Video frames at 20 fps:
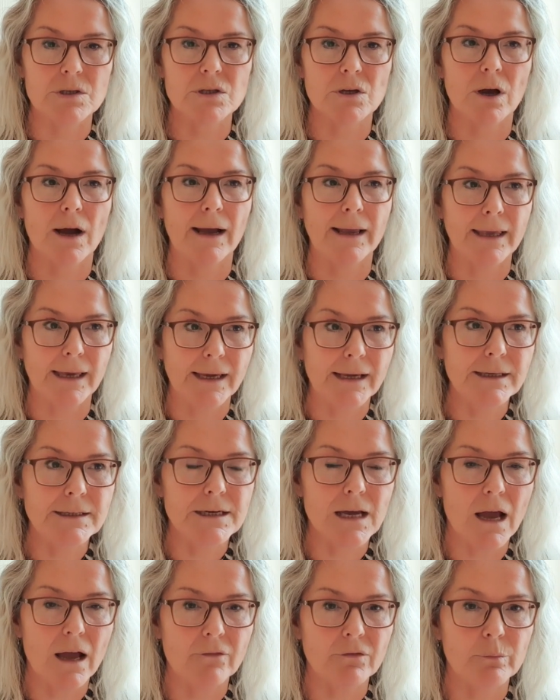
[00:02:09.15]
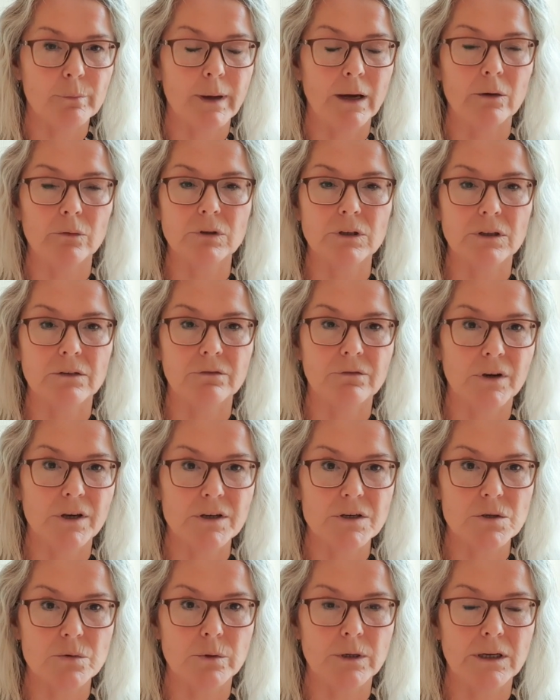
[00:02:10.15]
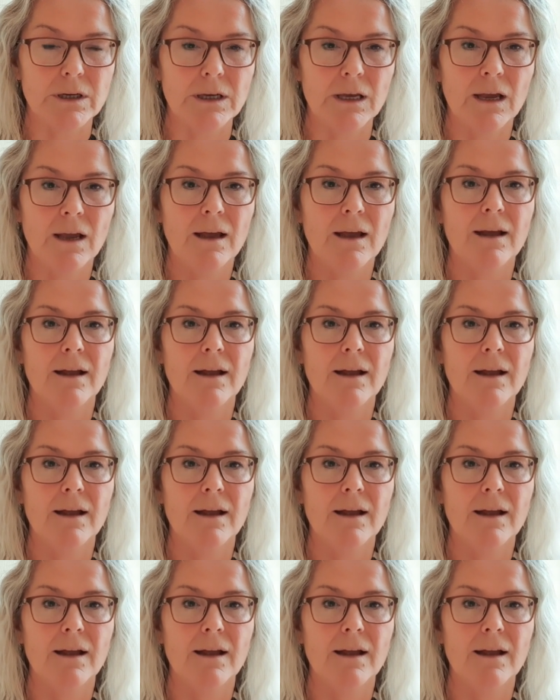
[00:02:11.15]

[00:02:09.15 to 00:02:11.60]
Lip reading: So I gained 0.5 pounds in the first week.